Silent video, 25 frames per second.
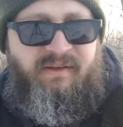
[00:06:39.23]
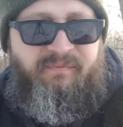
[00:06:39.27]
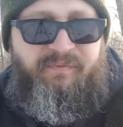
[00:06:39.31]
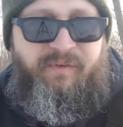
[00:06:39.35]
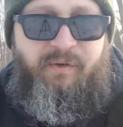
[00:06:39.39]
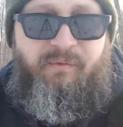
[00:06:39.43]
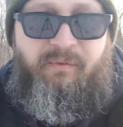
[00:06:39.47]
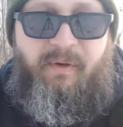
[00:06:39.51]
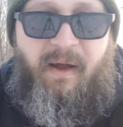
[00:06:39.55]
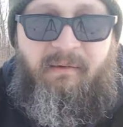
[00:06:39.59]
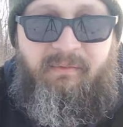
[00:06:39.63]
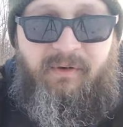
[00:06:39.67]
if
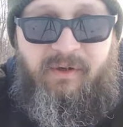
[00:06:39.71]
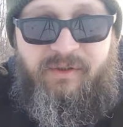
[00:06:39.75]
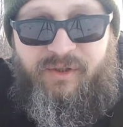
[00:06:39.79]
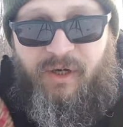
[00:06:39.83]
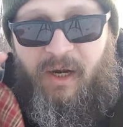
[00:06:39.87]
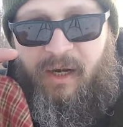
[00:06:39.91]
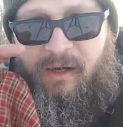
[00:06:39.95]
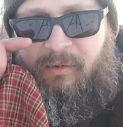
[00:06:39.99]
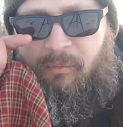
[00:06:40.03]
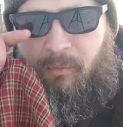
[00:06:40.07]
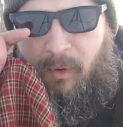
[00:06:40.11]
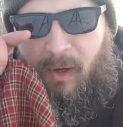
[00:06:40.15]
you've ever
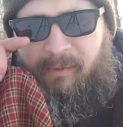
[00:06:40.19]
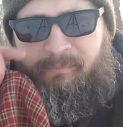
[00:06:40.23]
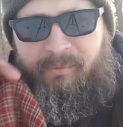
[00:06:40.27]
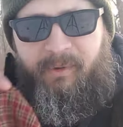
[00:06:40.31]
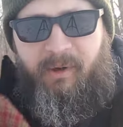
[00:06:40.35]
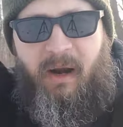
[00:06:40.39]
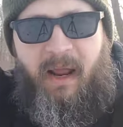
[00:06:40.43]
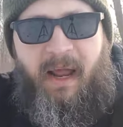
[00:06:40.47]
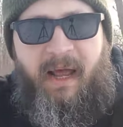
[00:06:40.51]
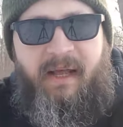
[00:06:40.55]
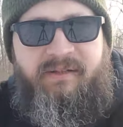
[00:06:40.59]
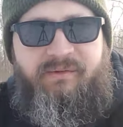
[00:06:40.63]
tried to wipe
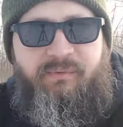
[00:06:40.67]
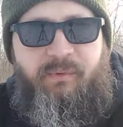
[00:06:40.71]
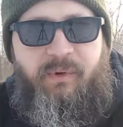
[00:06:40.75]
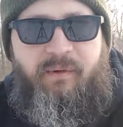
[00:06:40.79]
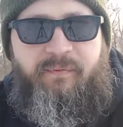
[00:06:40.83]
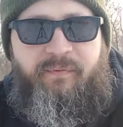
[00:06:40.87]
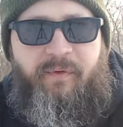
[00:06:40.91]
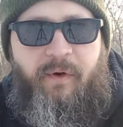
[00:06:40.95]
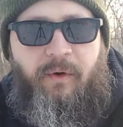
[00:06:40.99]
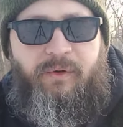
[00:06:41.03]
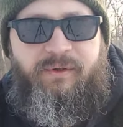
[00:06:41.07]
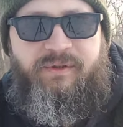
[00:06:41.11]
your ass with
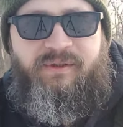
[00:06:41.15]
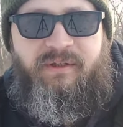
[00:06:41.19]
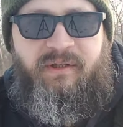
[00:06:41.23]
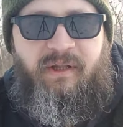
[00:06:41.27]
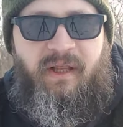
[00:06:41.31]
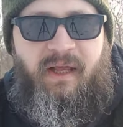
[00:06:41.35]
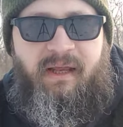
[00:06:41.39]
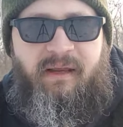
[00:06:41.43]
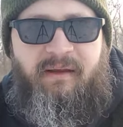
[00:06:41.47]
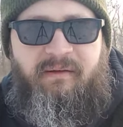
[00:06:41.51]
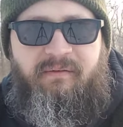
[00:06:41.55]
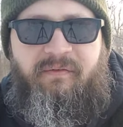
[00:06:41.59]
a frozen
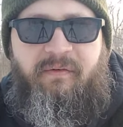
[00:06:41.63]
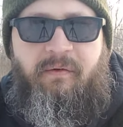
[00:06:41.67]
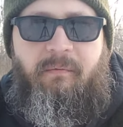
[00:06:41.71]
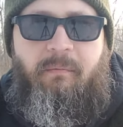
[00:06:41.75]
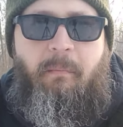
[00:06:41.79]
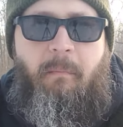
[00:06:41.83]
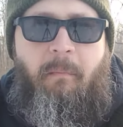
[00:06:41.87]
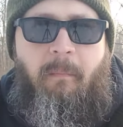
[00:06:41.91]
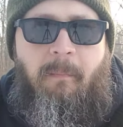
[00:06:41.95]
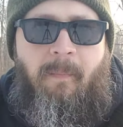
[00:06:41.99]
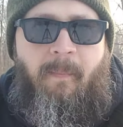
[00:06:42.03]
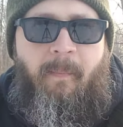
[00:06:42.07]
leaf,
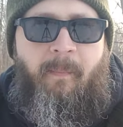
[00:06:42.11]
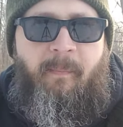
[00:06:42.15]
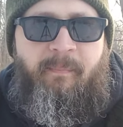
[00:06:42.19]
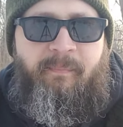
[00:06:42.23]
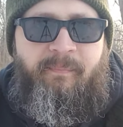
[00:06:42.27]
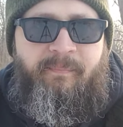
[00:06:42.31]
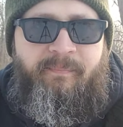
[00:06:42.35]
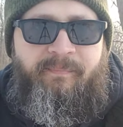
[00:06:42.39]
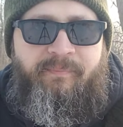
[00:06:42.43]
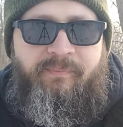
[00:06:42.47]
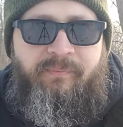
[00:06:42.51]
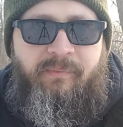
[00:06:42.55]

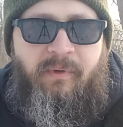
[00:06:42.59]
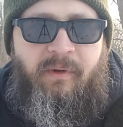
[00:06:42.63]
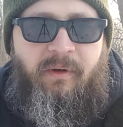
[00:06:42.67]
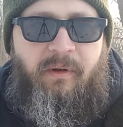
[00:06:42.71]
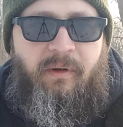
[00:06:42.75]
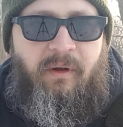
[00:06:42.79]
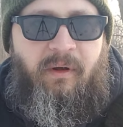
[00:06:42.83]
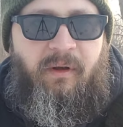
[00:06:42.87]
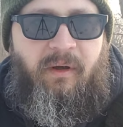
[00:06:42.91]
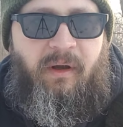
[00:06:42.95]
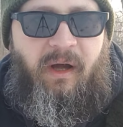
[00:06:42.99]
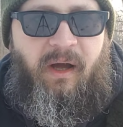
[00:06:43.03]

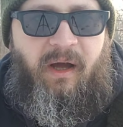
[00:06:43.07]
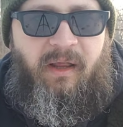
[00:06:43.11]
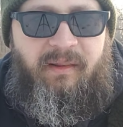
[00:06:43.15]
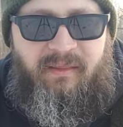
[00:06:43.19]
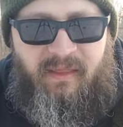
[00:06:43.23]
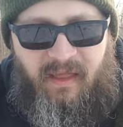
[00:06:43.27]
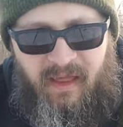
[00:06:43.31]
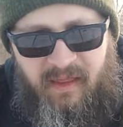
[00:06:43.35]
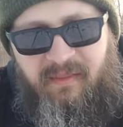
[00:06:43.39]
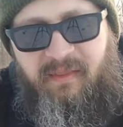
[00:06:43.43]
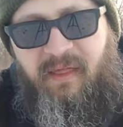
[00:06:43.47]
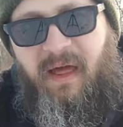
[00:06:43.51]

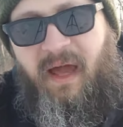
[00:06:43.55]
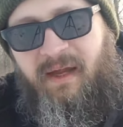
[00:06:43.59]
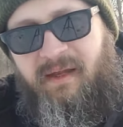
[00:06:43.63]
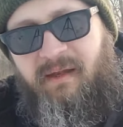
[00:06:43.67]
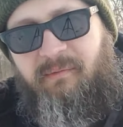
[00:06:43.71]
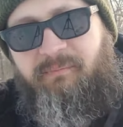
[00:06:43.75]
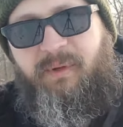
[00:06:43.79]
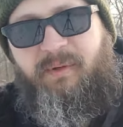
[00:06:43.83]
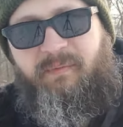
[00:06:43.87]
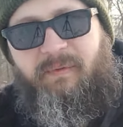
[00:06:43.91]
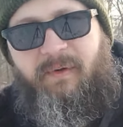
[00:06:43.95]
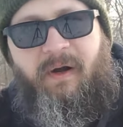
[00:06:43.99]
that
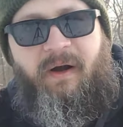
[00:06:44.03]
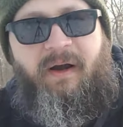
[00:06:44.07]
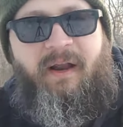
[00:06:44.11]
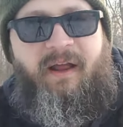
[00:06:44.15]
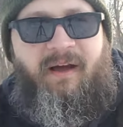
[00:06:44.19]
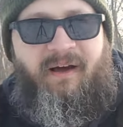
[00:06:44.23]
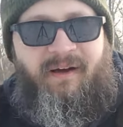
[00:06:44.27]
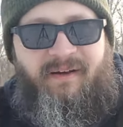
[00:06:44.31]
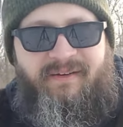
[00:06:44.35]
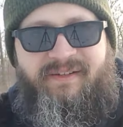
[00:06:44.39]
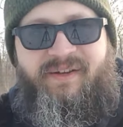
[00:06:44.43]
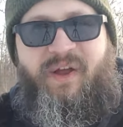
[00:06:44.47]
could be very
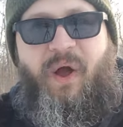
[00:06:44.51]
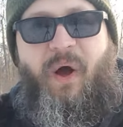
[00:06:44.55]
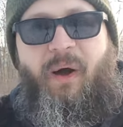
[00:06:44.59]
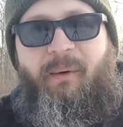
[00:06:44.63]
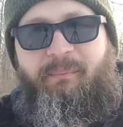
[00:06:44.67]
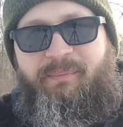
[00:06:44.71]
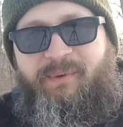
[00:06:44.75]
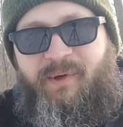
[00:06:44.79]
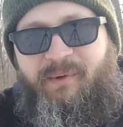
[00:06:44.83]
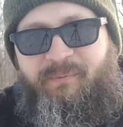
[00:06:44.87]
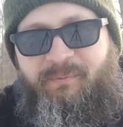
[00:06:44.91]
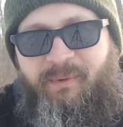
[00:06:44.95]

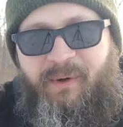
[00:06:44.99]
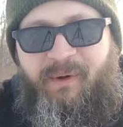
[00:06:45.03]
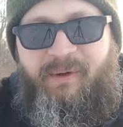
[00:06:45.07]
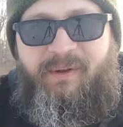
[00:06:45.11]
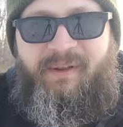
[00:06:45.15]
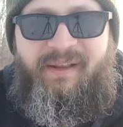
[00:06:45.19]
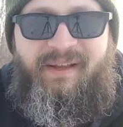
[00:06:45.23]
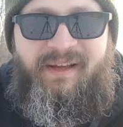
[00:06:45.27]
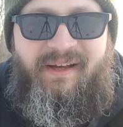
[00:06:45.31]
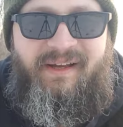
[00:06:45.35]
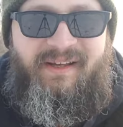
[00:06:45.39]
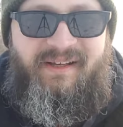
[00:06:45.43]
uncomfortable.
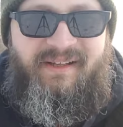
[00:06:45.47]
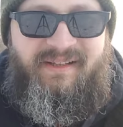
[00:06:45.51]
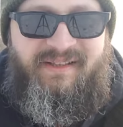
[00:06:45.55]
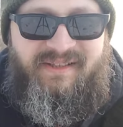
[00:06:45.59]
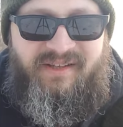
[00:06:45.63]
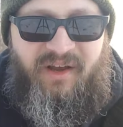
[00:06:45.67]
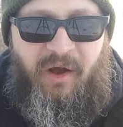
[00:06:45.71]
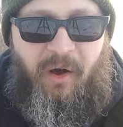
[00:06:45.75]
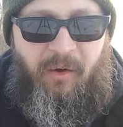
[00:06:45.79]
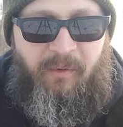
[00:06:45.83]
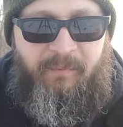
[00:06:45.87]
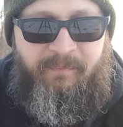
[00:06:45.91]

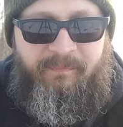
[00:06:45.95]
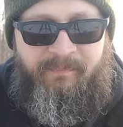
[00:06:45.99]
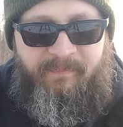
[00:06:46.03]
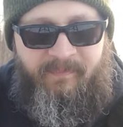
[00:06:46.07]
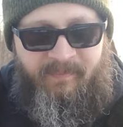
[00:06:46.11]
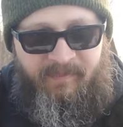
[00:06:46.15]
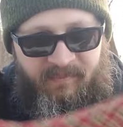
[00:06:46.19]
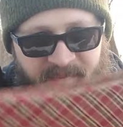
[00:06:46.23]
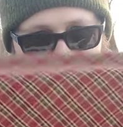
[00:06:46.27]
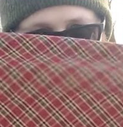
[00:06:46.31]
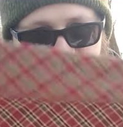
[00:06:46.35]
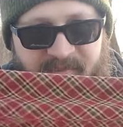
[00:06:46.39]
So
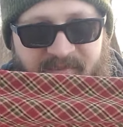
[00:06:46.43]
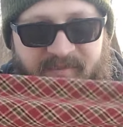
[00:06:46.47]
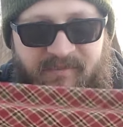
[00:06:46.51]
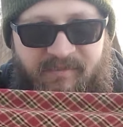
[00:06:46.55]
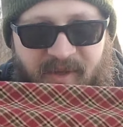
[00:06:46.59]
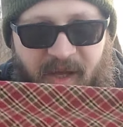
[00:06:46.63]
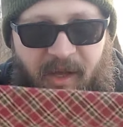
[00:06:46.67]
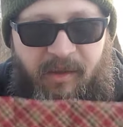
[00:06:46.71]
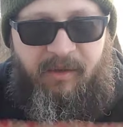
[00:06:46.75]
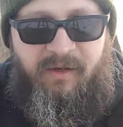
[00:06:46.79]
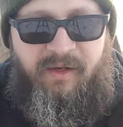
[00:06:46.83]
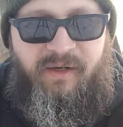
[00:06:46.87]

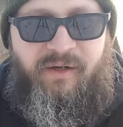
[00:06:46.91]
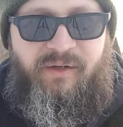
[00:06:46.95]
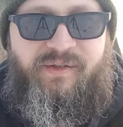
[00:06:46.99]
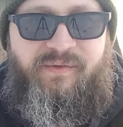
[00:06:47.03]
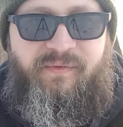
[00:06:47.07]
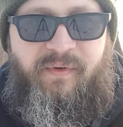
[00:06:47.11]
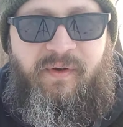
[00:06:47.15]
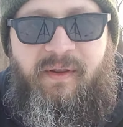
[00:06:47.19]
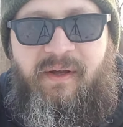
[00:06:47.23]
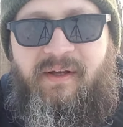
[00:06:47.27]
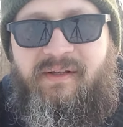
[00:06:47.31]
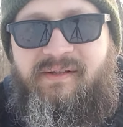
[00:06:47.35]
another use
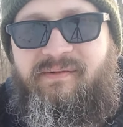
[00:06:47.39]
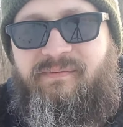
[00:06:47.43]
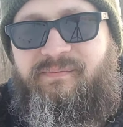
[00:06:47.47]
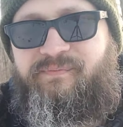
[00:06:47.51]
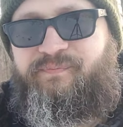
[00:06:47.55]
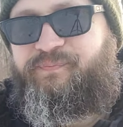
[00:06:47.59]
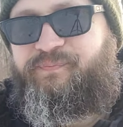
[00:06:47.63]
for this.